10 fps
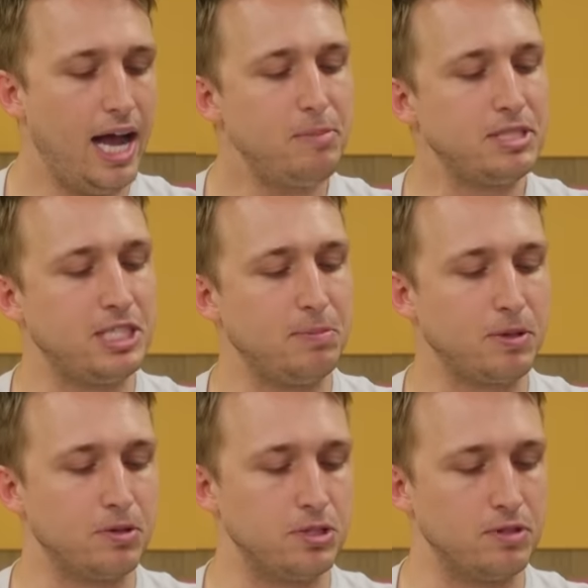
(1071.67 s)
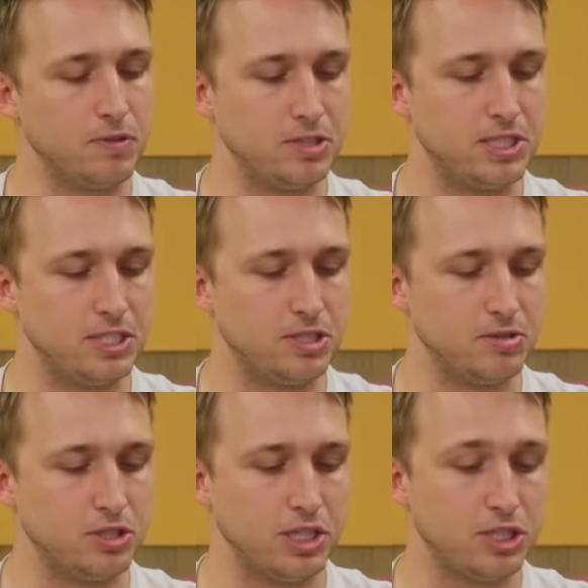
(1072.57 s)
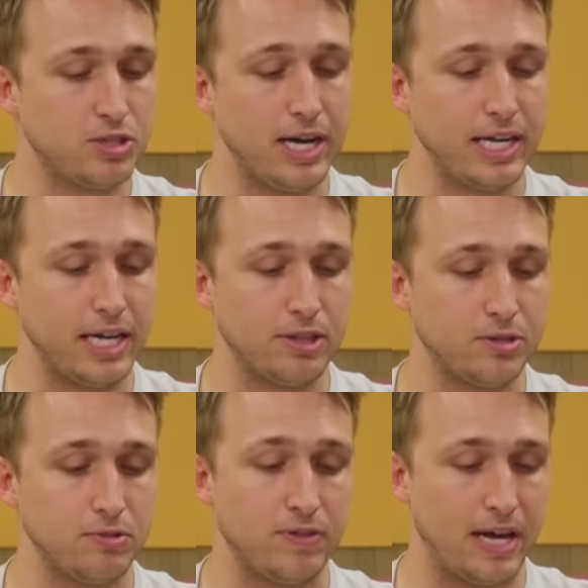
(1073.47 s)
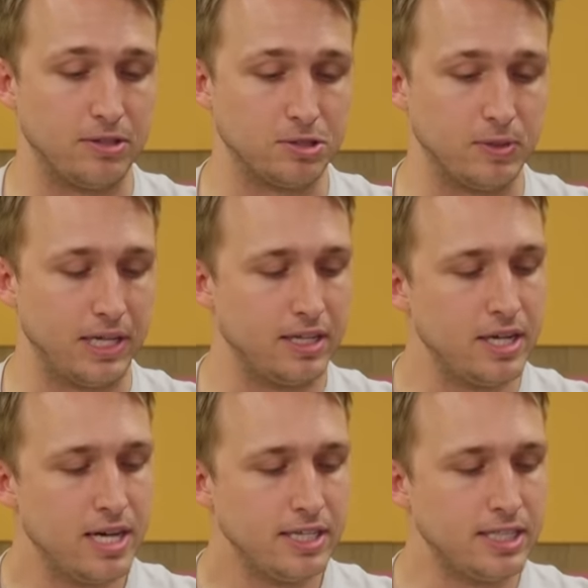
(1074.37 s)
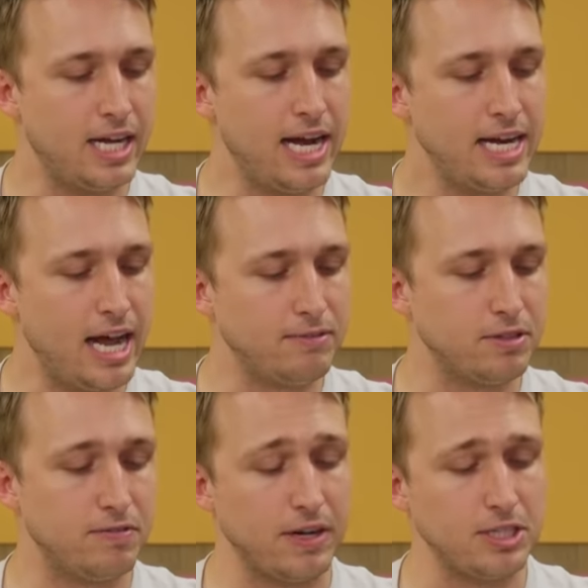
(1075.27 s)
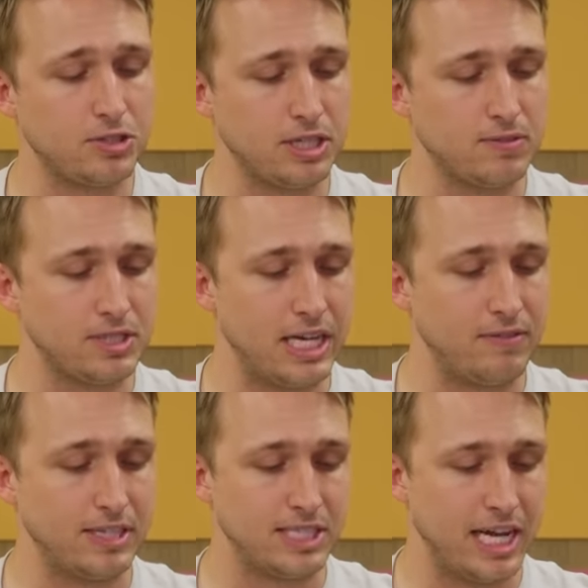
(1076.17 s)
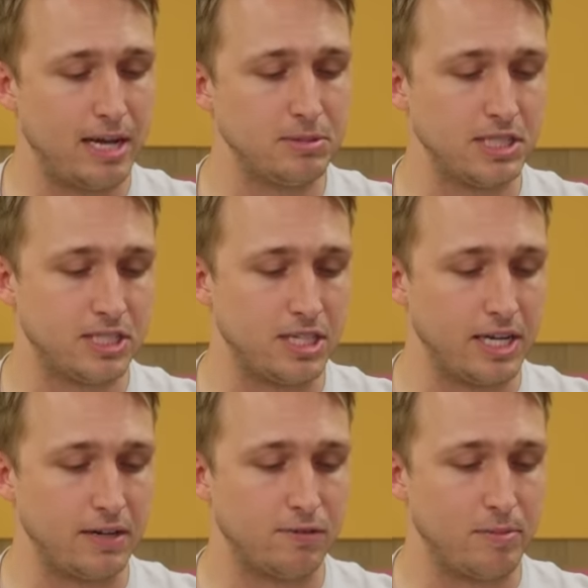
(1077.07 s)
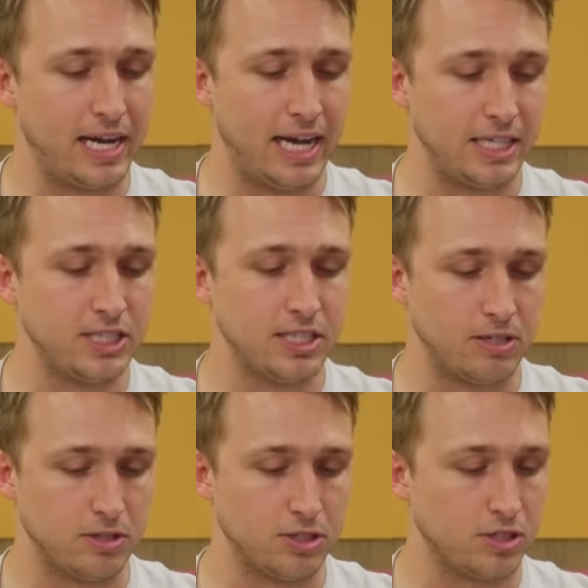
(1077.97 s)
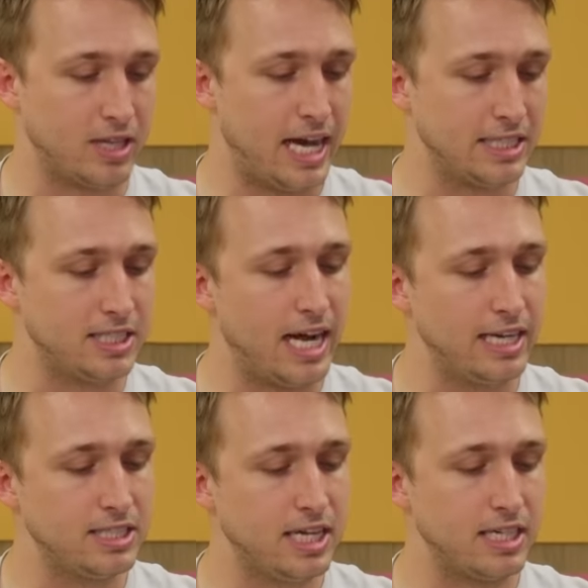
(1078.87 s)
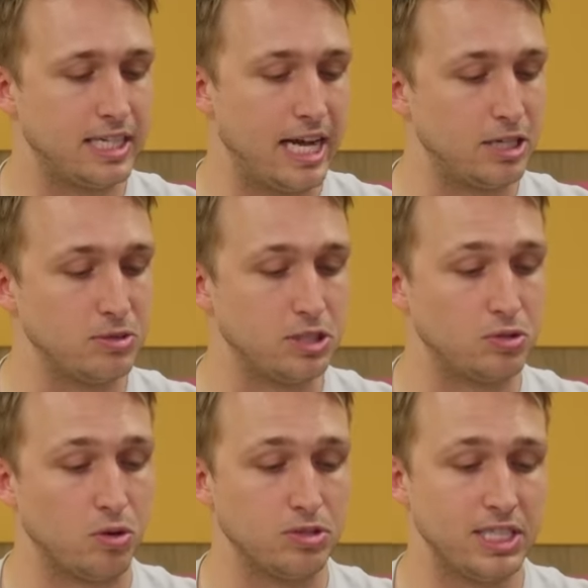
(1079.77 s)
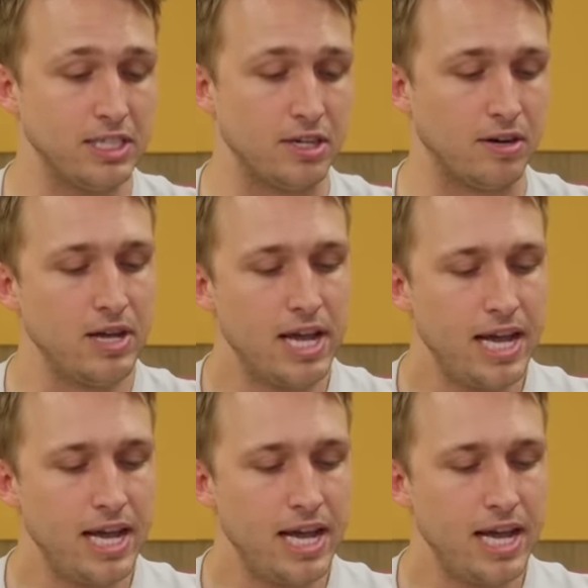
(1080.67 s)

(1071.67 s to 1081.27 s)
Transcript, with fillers: I am a typical university student just trying to get through finals week. Tonight, after a very stressful day of exams and studying for my ancient literature class, I decided to casually scroll Tinder.